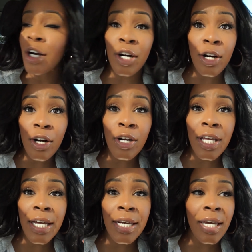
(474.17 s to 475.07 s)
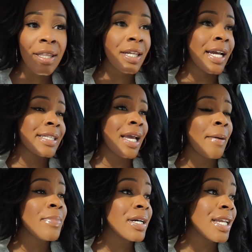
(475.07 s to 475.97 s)
early or nothing like
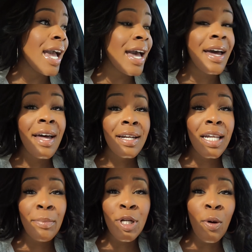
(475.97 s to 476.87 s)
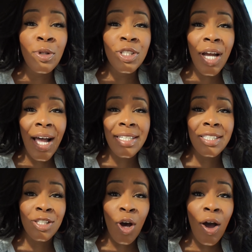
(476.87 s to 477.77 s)
that but yeah let me know what you
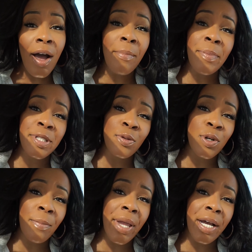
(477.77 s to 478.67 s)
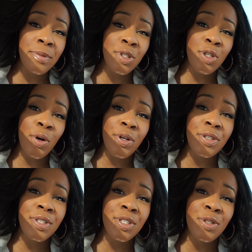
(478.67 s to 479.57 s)
guys thought i'm gonna be doing a makeup
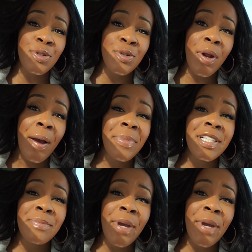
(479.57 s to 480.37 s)
tutorial soon please